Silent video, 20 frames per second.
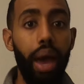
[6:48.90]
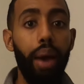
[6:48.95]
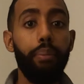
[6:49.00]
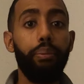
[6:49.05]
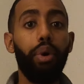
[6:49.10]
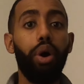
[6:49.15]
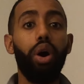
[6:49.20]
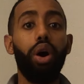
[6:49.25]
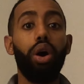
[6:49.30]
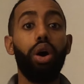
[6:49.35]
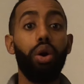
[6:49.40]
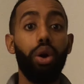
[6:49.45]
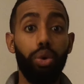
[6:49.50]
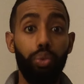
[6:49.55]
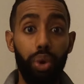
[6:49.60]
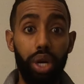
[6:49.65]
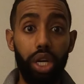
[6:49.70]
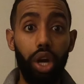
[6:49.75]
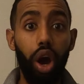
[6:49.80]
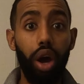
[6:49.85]
But
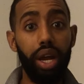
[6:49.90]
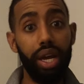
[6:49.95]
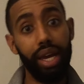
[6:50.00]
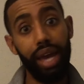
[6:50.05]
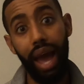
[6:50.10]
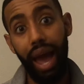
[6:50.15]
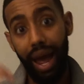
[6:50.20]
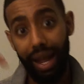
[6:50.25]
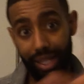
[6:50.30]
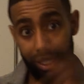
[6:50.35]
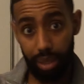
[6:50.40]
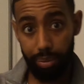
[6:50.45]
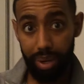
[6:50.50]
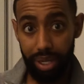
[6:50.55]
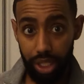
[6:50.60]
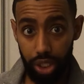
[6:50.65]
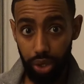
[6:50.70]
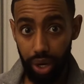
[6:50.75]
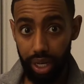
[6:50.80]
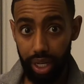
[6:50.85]
regarding handyman
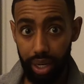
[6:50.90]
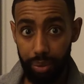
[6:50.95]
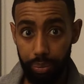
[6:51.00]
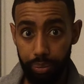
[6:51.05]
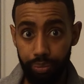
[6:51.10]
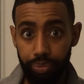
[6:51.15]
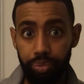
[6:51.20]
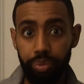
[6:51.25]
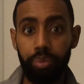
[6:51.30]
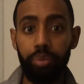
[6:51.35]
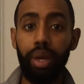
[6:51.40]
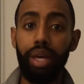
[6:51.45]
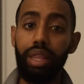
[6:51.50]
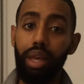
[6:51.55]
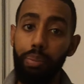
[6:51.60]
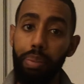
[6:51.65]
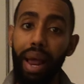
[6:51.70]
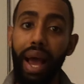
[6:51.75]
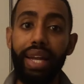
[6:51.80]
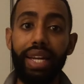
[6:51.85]
tracking, The
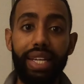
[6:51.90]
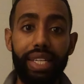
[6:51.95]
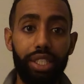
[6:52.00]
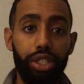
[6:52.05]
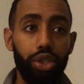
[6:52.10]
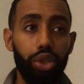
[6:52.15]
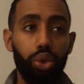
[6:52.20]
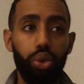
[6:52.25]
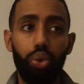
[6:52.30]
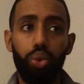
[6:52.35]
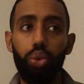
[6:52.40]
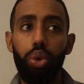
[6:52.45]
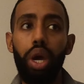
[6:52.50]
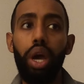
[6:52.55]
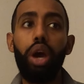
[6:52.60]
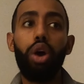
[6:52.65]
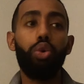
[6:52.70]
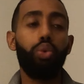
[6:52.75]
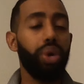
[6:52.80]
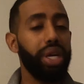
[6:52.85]
plan is to
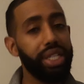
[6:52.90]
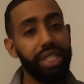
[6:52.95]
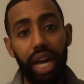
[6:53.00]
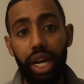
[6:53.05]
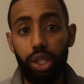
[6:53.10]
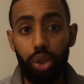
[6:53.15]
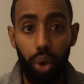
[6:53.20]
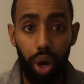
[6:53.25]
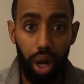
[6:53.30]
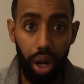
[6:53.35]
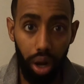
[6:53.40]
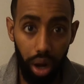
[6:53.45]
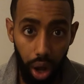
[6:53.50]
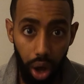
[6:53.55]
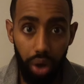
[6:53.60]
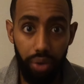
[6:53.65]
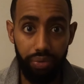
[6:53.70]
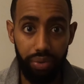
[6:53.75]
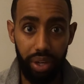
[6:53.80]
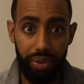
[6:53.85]
reach out to a
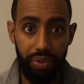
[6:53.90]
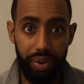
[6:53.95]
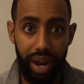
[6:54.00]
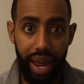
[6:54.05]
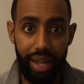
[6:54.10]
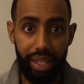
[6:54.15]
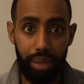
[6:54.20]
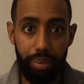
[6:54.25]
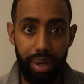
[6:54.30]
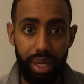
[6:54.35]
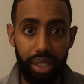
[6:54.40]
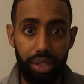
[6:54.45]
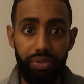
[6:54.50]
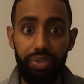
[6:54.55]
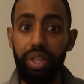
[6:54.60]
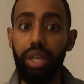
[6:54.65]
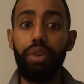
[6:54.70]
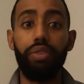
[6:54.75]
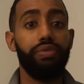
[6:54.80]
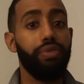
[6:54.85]
lot of different handymans
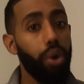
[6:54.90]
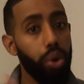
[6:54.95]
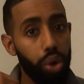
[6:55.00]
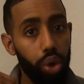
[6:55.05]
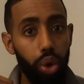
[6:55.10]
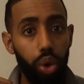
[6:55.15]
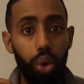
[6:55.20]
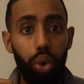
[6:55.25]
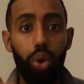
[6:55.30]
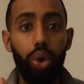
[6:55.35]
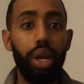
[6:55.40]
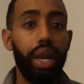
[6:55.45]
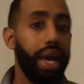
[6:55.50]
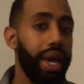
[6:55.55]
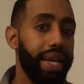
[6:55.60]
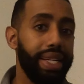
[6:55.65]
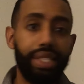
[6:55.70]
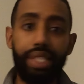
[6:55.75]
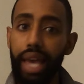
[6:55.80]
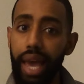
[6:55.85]
via phone call,
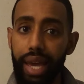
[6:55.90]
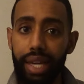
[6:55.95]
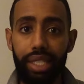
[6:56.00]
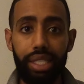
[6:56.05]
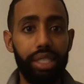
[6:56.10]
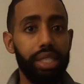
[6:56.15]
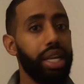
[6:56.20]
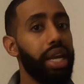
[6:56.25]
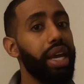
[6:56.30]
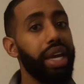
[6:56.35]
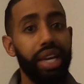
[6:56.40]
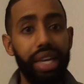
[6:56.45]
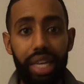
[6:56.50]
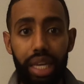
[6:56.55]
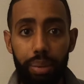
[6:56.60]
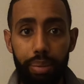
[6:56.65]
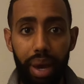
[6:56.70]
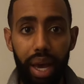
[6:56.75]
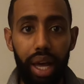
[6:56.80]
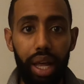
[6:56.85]
text,
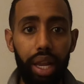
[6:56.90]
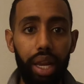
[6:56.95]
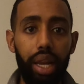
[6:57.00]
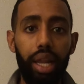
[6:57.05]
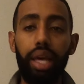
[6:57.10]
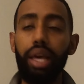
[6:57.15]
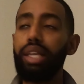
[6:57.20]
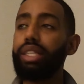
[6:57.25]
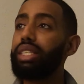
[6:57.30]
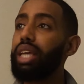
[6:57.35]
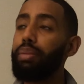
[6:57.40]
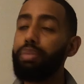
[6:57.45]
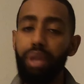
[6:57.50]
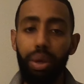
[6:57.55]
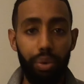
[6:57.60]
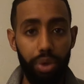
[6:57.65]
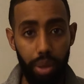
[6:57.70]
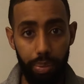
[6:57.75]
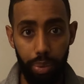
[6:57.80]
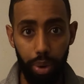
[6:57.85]
email, same thing
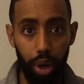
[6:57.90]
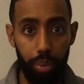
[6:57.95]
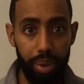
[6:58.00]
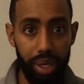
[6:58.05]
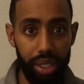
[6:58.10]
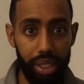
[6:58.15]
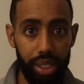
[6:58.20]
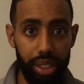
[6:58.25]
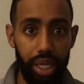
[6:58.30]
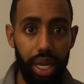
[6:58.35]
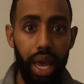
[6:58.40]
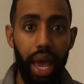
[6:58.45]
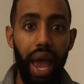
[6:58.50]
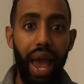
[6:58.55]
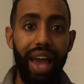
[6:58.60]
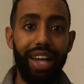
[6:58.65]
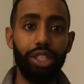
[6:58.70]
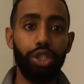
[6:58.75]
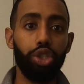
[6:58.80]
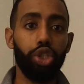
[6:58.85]
with the plumbers,
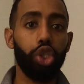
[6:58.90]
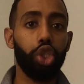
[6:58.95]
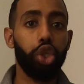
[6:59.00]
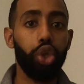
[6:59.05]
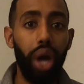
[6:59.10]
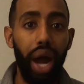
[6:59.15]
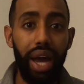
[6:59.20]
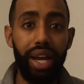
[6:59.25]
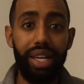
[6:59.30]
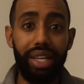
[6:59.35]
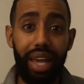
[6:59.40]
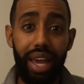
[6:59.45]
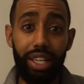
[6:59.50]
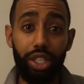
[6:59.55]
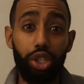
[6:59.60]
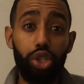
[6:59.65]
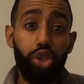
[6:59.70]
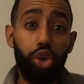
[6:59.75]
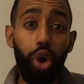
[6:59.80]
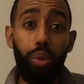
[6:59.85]
and just try to get
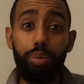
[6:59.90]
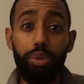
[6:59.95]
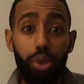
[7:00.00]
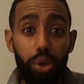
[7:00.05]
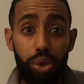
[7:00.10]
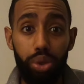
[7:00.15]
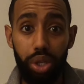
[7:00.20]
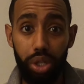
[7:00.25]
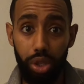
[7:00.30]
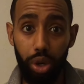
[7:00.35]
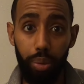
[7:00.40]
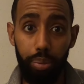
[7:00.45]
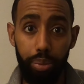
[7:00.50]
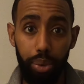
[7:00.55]
some users on